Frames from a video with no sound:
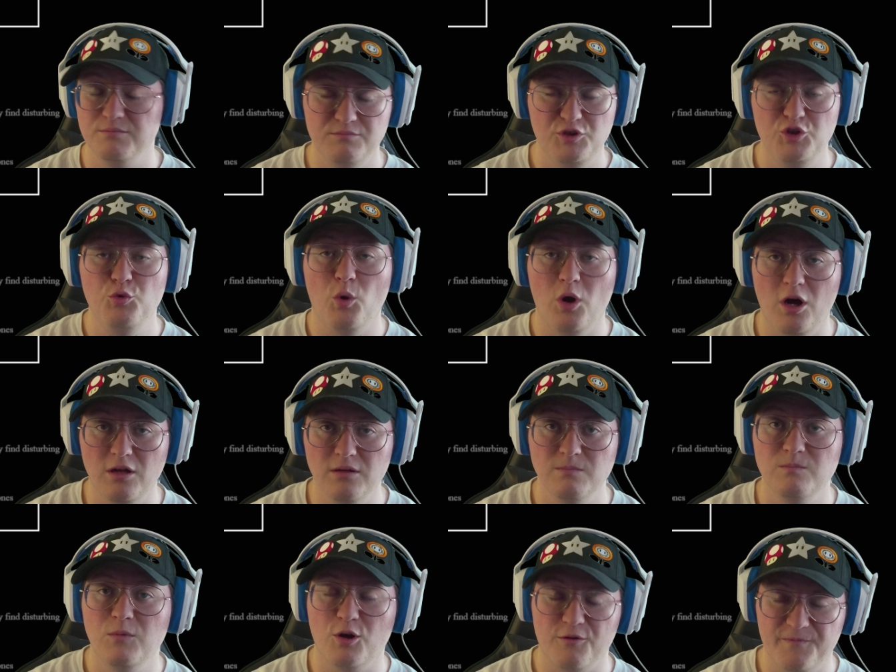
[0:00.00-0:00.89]
You all
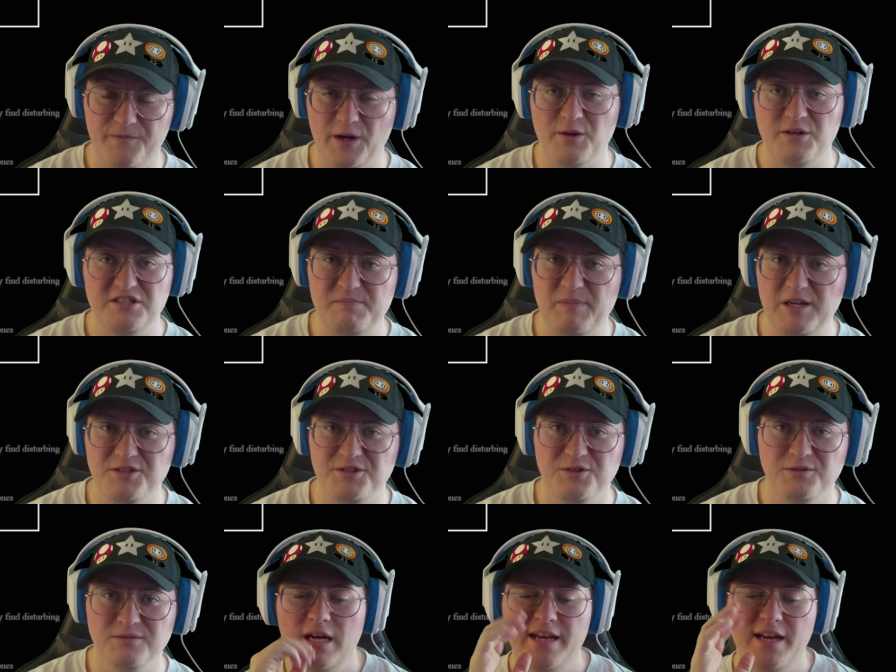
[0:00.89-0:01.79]
are very
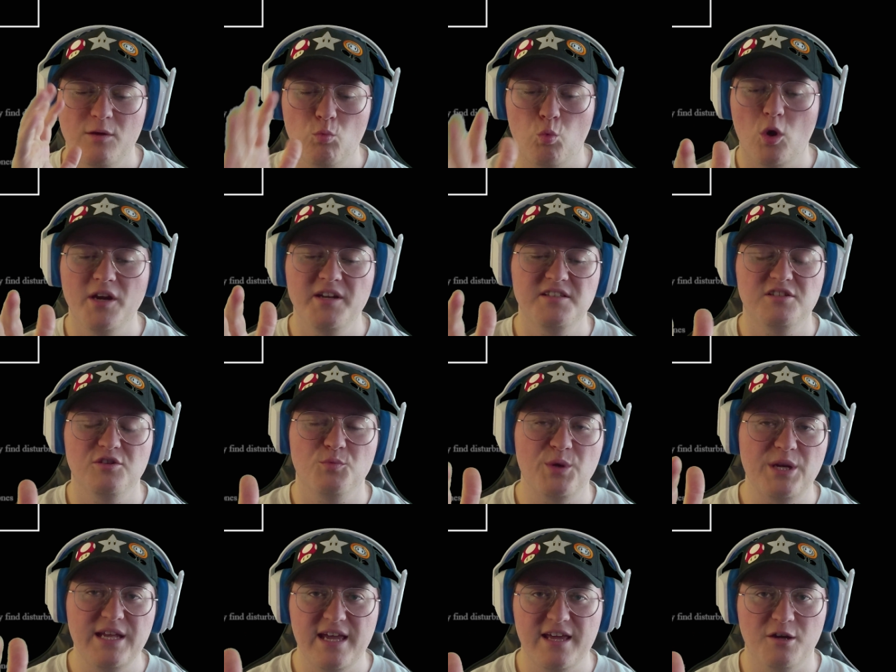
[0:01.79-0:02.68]
special. And I wanted to
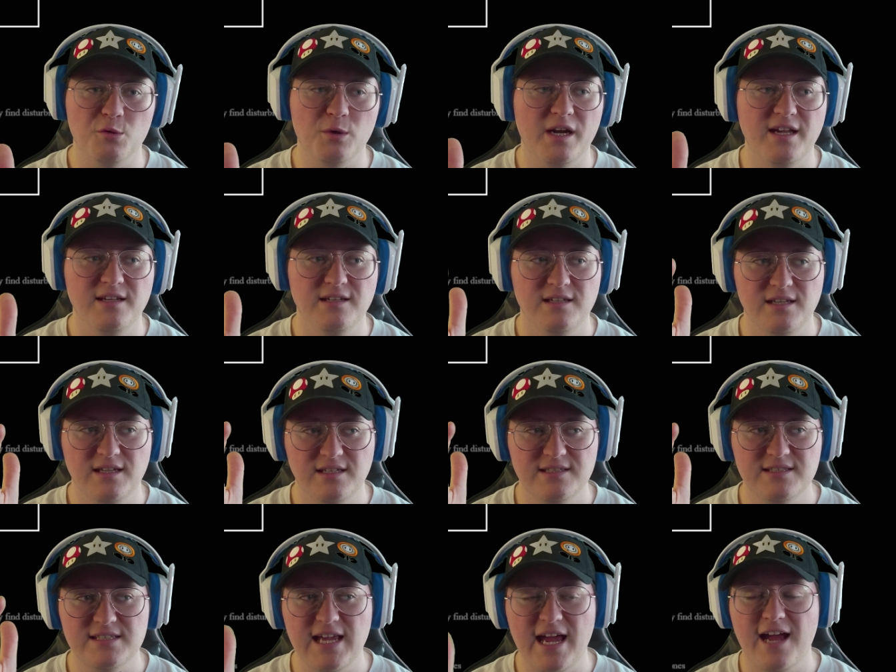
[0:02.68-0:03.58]
reiterate
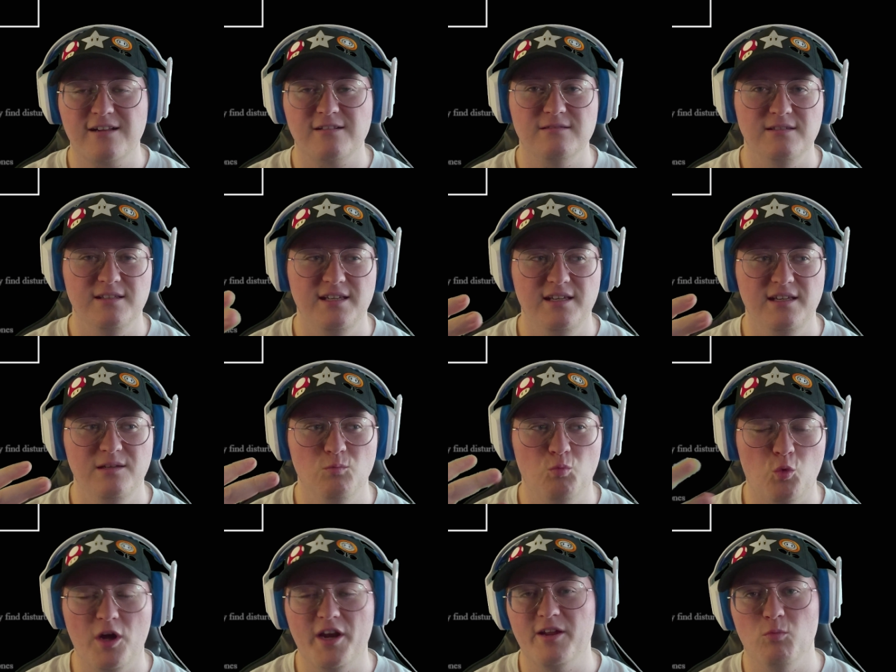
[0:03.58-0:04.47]
exactly
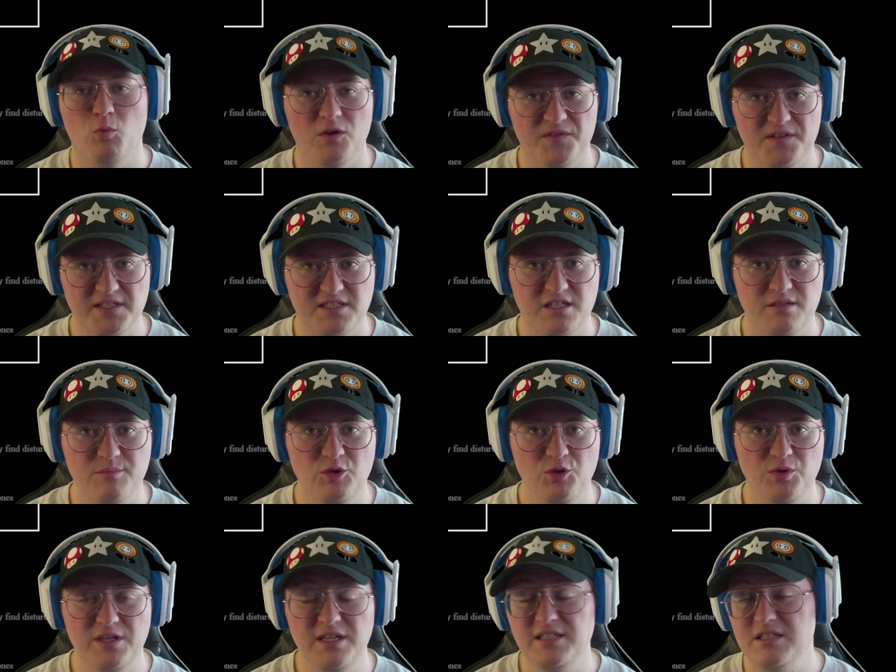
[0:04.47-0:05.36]
what I want this
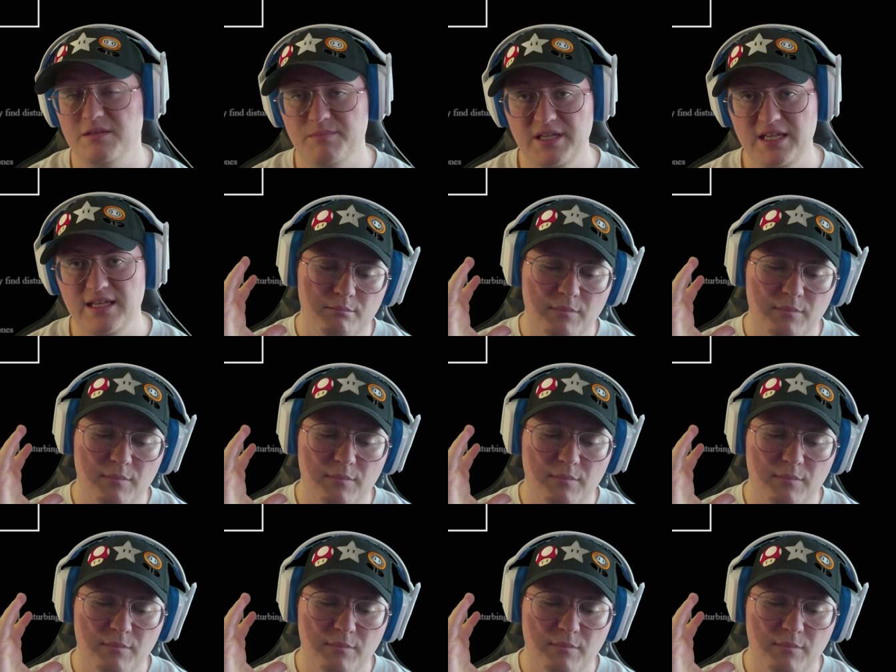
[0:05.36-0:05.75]
community to be.